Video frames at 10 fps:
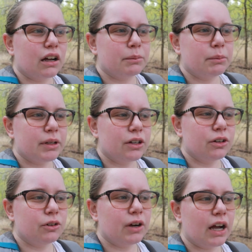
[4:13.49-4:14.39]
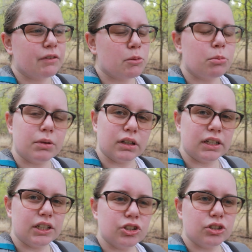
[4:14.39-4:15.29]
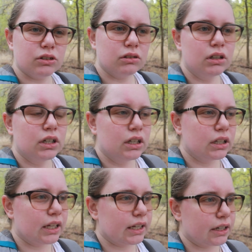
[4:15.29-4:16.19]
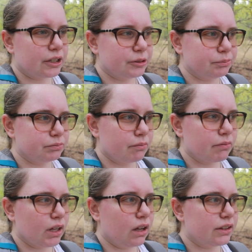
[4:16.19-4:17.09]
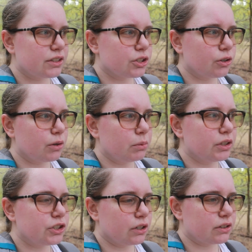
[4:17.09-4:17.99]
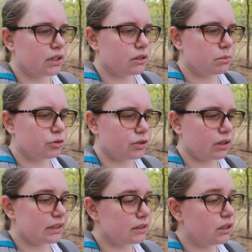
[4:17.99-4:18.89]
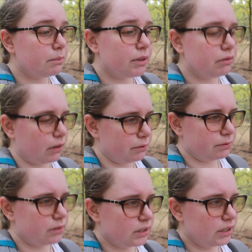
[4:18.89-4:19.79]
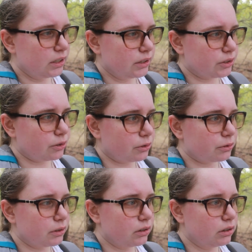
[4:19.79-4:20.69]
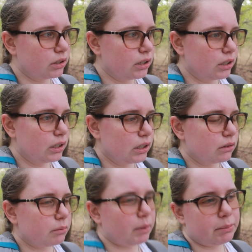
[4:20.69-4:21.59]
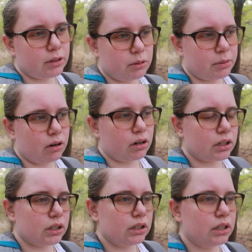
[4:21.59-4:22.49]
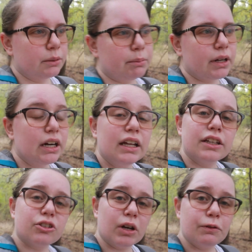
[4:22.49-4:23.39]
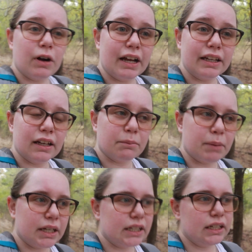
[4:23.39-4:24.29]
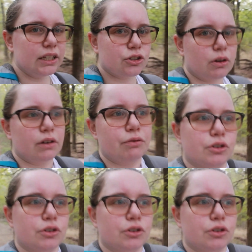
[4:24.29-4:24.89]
maybe who have a mobility issue, this is a great wheelchair accessible trail. It's a little bit rough, so it might be a little bit harder, but it's great for hiking and biking. It's great for